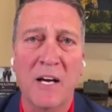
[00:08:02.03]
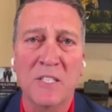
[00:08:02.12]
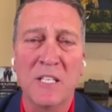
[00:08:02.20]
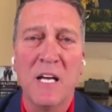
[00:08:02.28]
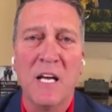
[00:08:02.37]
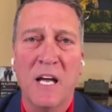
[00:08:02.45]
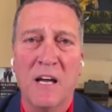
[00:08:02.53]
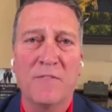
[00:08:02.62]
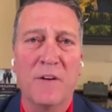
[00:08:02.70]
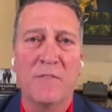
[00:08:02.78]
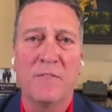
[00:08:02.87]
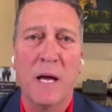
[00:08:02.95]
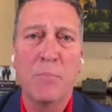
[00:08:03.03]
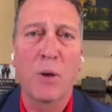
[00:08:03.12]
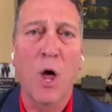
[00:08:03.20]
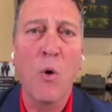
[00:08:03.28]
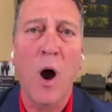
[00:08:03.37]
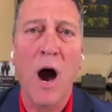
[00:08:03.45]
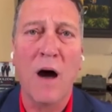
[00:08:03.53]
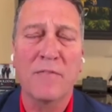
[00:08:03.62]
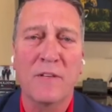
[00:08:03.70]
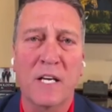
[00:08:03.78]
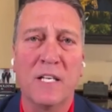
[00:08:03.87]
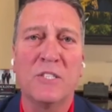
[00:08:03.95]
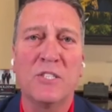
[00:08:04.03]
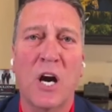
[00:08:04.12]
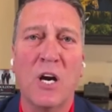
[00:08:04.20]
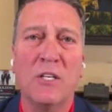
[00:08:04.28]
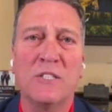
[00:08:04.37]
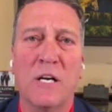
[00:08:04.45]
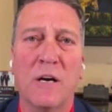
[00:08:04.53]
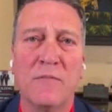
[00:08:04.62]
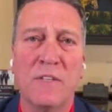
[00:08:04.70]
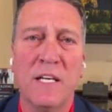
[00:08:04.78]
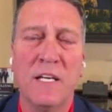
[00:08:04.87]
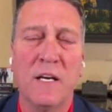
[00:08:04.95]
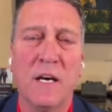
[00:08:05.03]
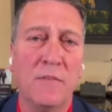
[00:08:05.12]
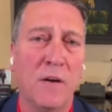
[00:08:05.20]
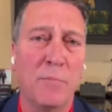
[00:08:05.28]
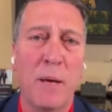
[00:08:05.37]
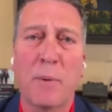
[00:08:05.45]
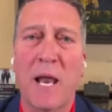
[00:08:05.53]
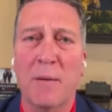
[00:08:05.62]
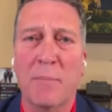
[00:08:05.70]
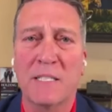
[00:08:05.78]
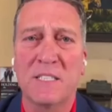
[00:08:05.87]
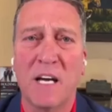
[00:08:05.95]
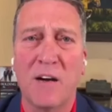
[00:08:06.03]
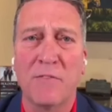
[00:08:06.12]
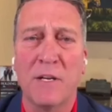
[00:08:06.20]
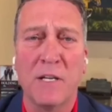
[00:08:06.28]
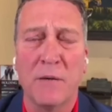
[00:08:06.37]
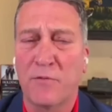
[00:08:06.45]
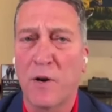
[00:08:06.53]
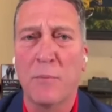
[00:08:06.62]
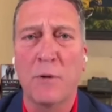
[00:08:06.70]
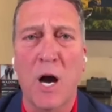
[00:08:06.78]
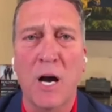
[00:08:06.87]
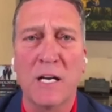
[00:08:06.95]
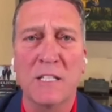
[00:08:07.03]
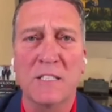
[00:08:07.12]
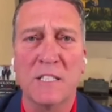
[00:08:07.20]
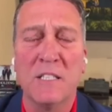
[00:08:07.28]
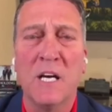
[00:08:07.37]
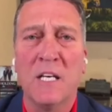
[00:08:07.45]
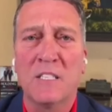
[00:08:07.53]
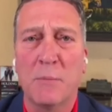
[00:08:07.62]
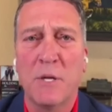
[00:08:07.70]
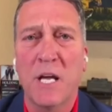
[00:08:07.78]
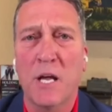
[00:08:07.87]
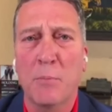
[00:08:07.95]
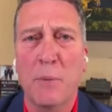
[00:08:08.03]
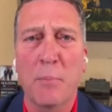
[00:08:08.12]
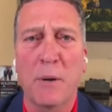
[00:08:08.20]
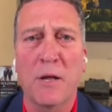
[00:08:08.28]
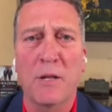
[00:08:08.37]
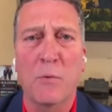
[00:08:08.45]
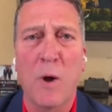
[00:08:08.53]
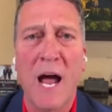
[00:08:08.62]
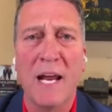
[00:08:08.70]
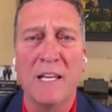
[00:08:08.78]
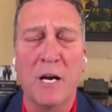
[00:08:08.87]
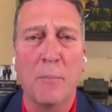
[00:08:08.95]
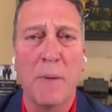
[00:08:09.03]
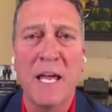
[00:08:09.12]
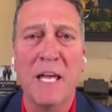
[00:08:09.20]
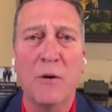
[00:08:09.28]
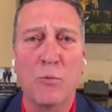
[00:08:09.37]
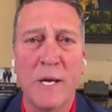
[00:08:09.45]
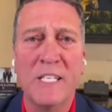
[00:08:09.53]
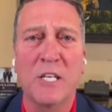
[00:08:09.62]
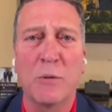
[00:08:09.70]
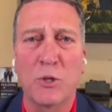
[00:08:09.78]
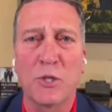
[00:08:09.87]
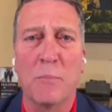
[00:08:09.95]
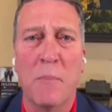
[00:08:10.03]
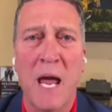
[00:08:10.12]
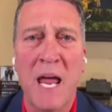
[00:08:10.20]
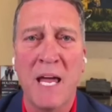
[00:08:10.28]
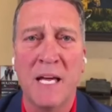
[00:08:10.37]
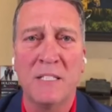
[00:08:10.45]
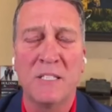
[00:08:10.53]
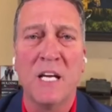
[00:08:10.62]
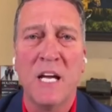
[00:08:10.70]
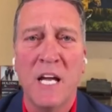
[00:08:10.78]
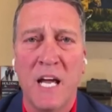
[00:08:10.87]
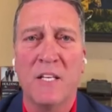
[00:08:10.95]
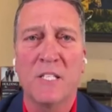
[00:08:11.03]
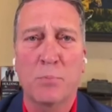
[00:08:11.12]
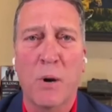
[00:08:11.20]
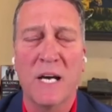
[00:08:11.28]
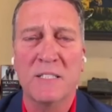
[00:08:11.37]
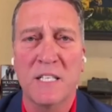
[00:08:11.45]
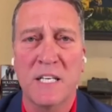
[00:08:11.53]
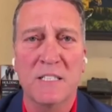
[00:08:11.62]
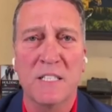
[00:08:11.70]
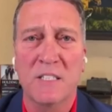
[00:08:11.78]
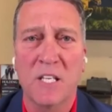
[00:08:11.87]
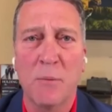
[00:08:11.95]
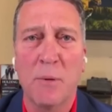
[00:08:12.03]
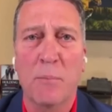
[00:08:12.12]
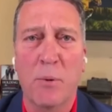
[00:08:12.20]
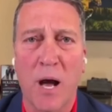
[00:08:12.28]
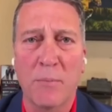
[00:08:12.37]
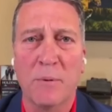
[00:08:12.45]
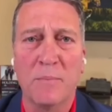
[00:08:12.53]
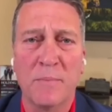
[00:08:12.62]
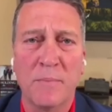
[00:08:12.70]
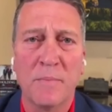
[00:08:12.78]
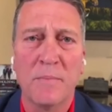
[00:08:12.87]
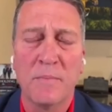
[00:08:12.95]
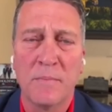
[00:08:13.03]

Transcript: in the House if if they blow off the concerns of the people like myself and Freedom Caucus and some of the other people on the right that are making reasonable demands in this process. It's going to be a problem.